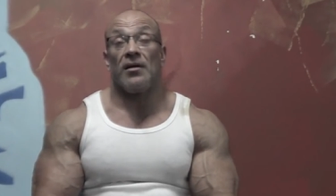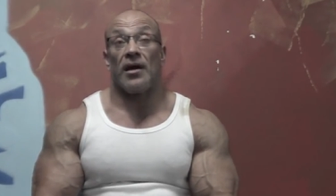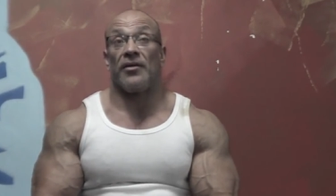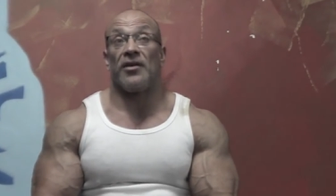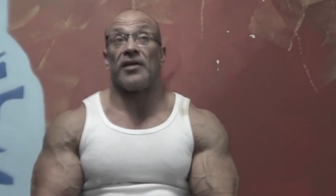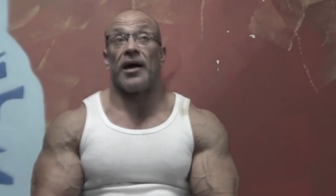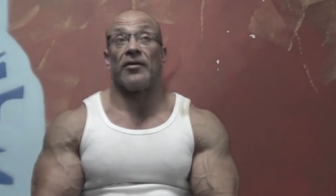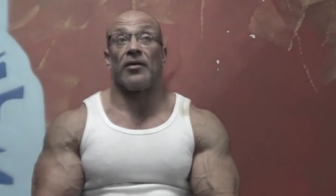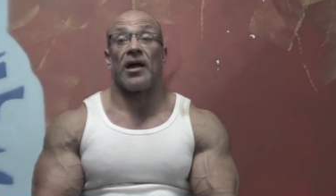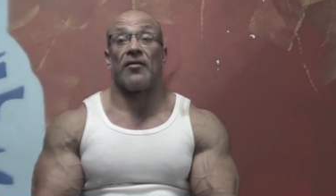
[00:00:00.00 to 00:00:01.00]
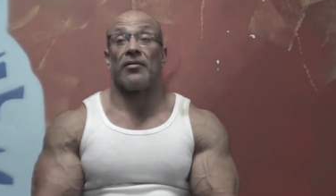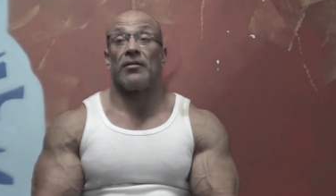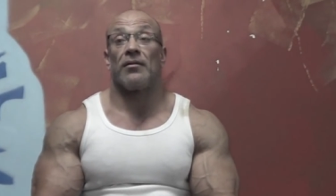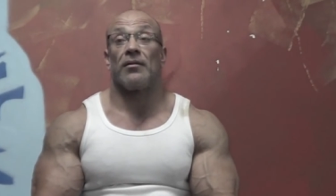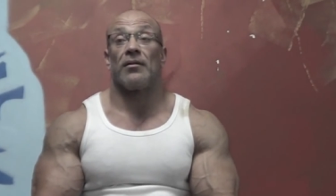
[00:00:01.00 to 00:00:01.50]
And these days I have
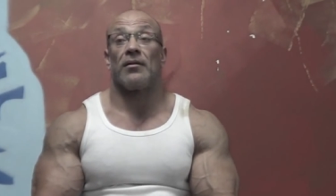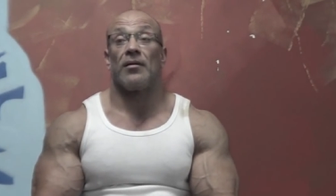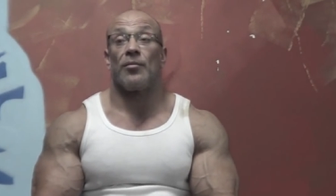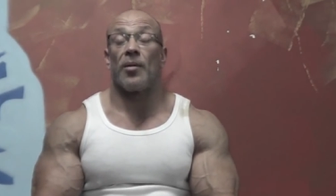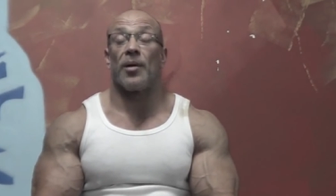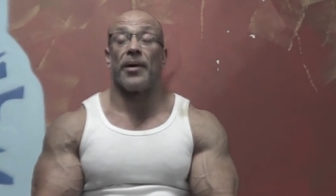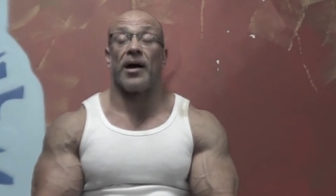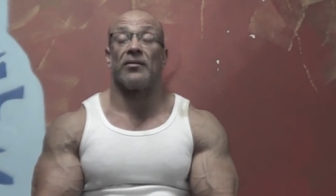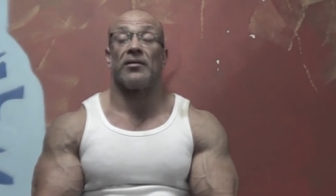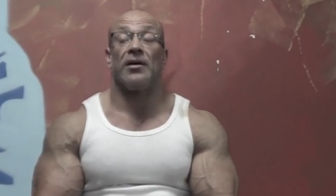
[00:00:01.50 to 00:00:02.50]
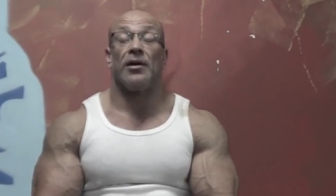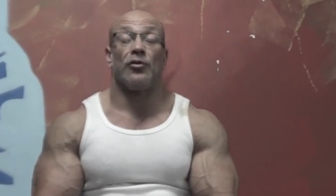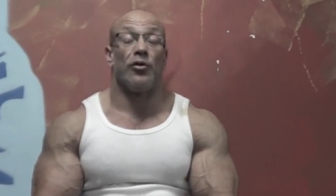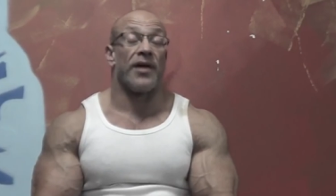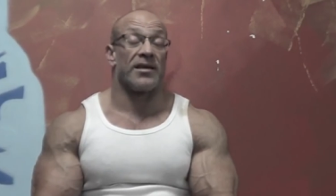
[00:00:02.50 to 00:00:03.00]
probably about
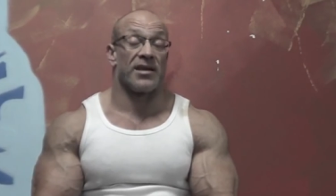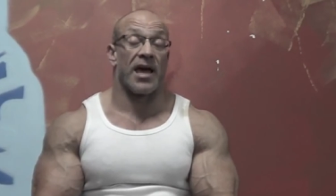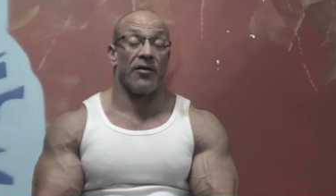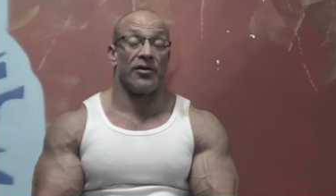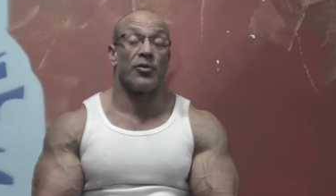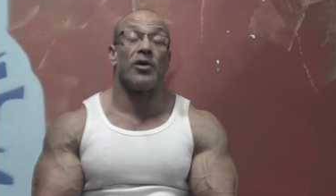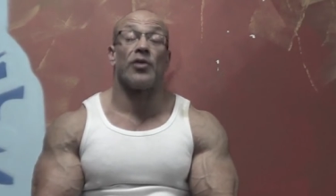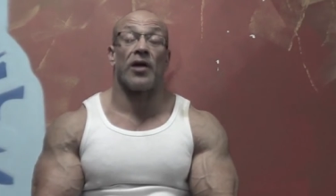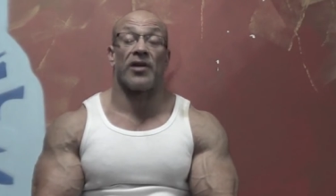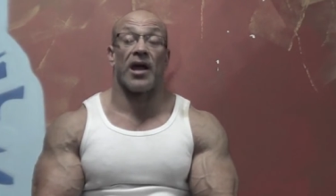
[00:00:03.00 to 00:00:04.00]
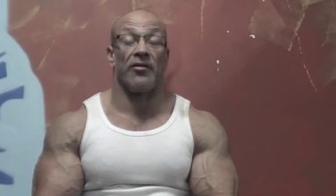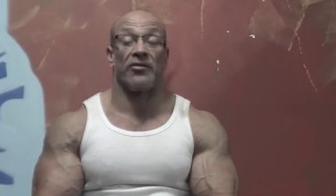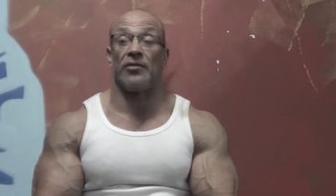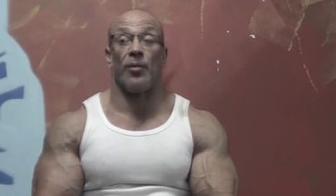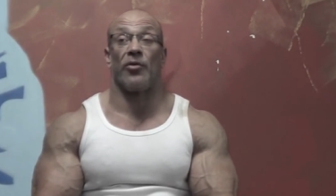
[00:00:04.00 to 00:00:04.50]
2,000 calories, 2,200
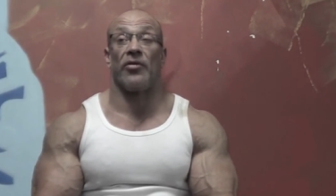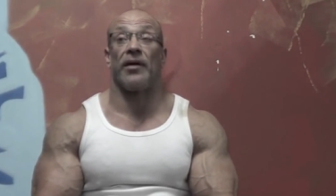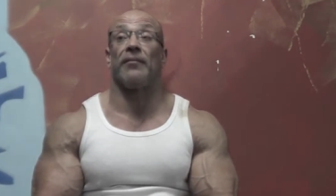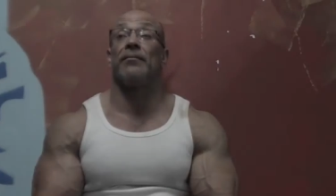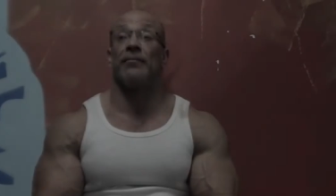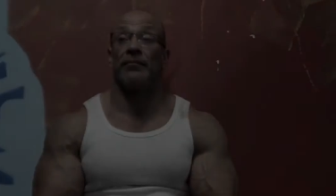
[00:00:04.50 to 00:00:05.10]
calories, no more than that.